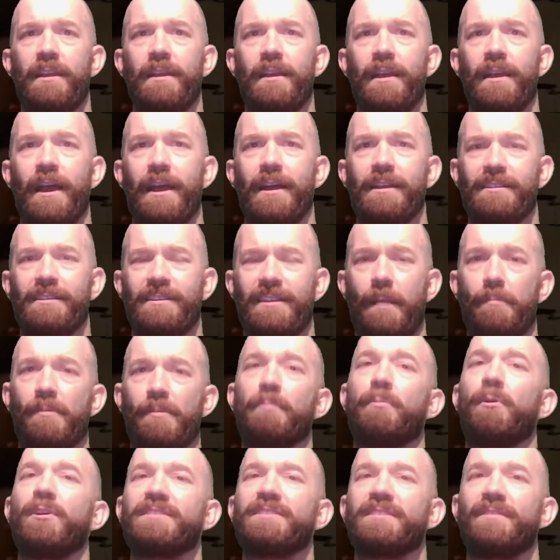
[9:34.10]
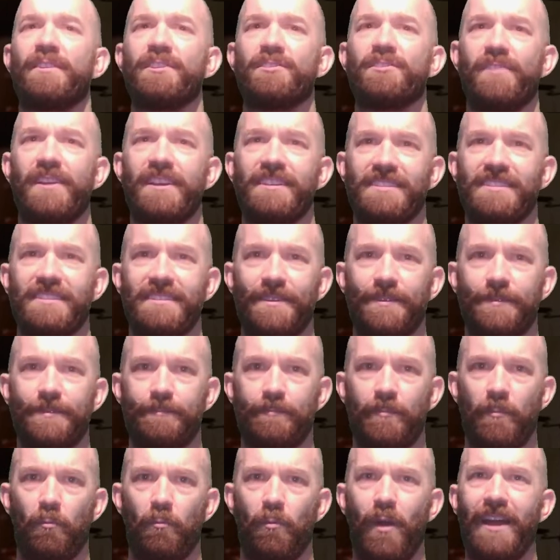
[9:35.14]
A couple of points of interest.
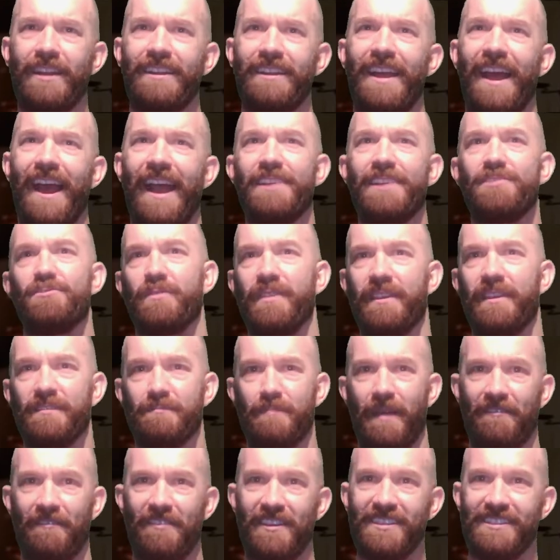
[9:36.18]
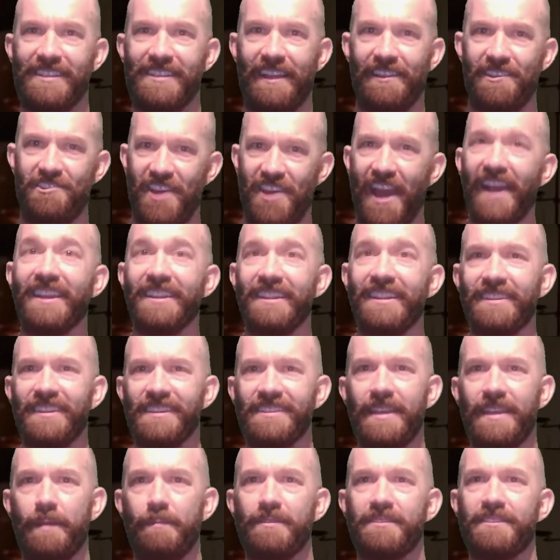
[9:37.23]
One, Angel gives Buffy his leather jacket in
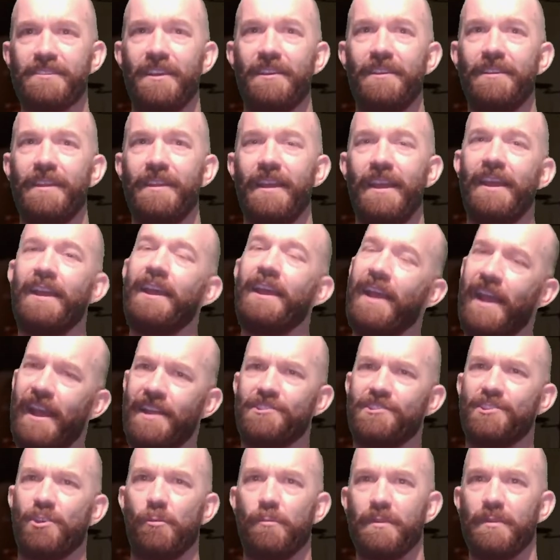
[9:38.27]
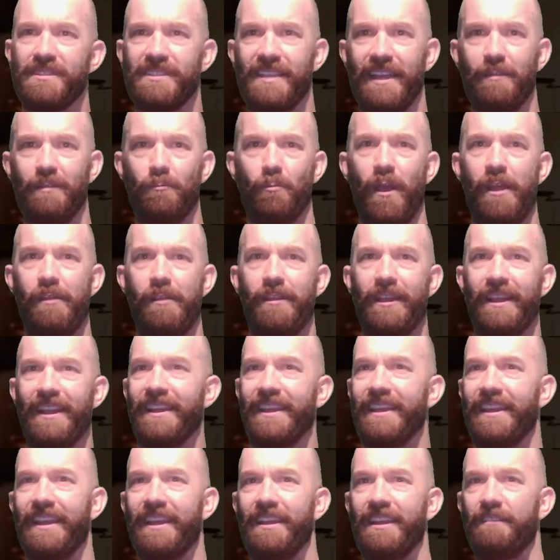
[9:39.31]
this episode, and she will be seen wearing it
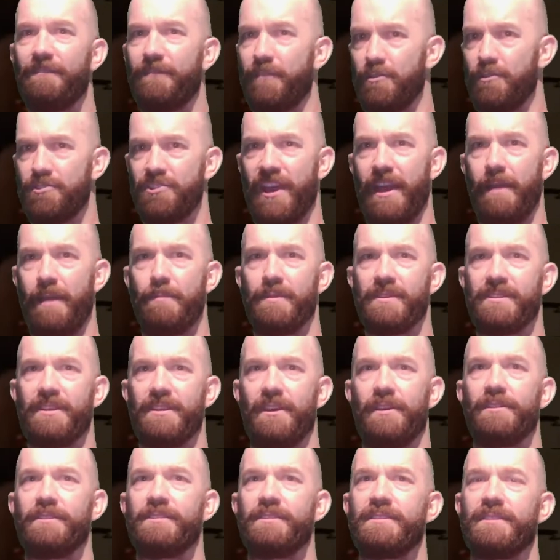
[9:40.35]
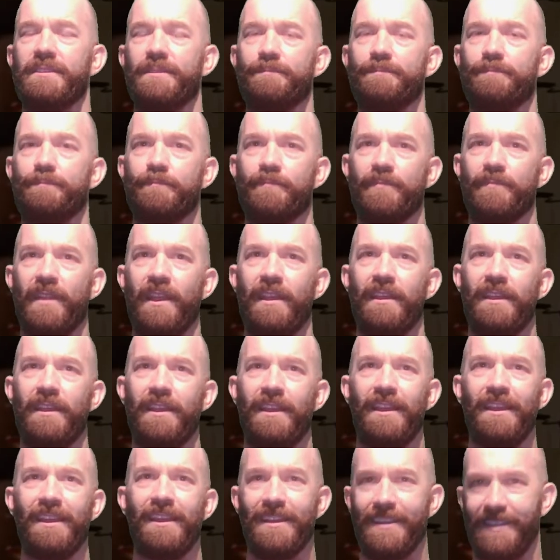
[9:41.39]
in future episodes.
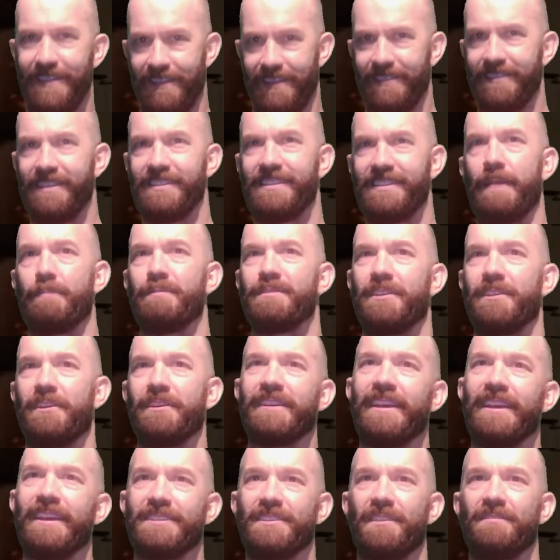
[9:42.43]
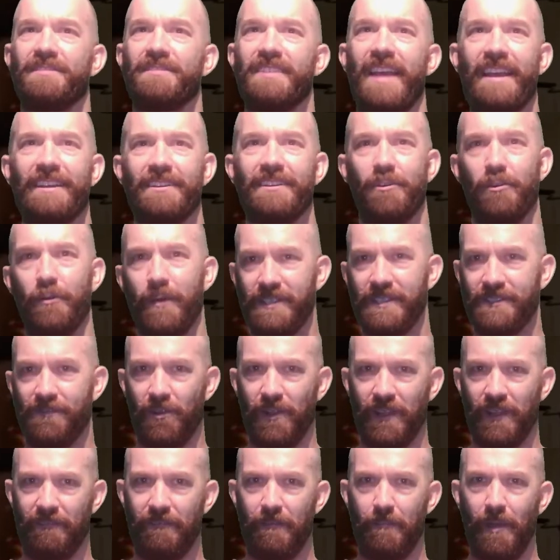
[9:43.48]
This episode kicks off Xander always
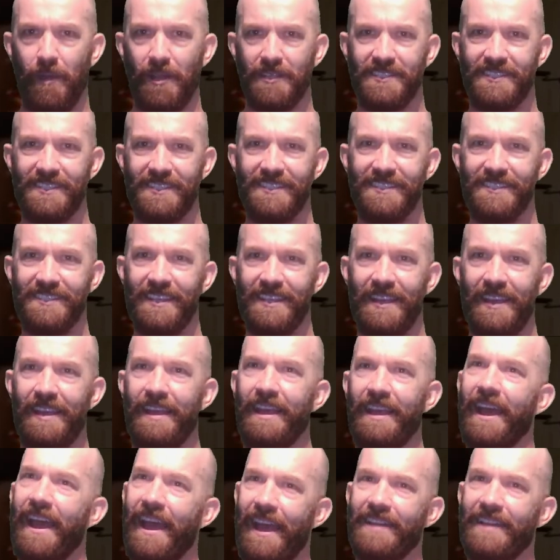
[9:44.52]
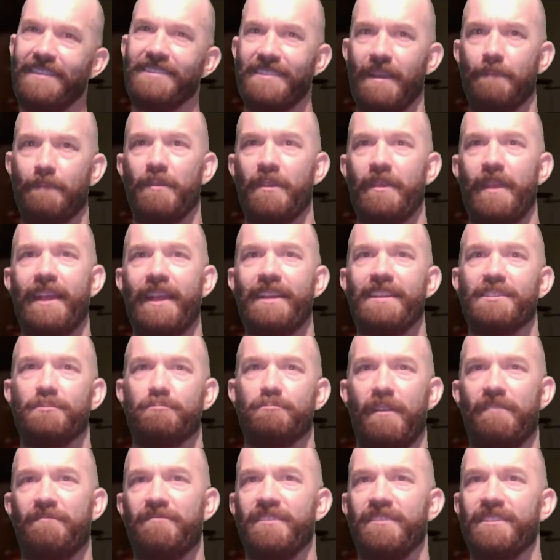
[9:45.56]
falling for monsters, and something that is
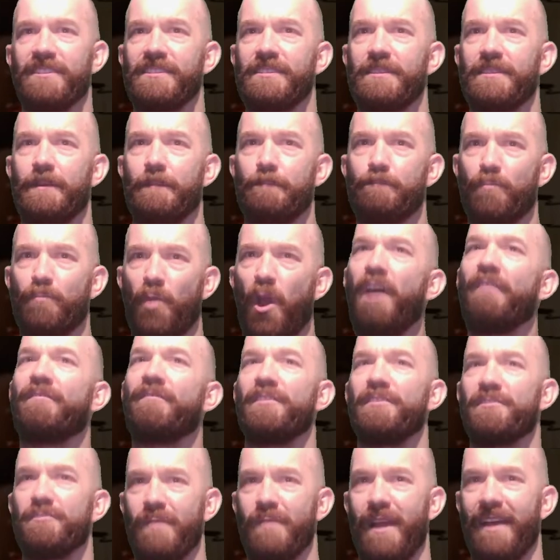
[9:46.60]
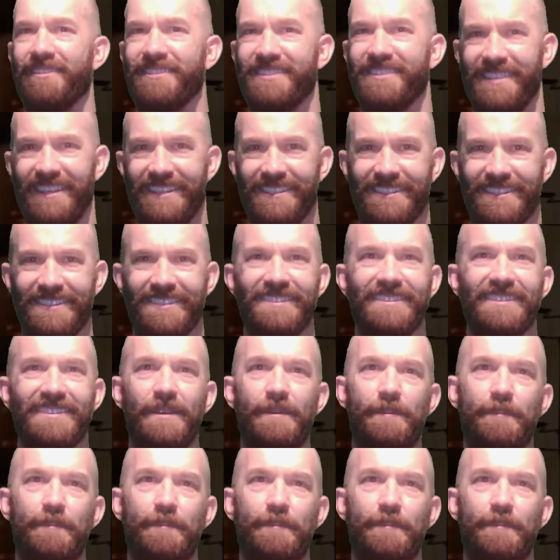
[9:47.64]
referenced often throughout the seasons.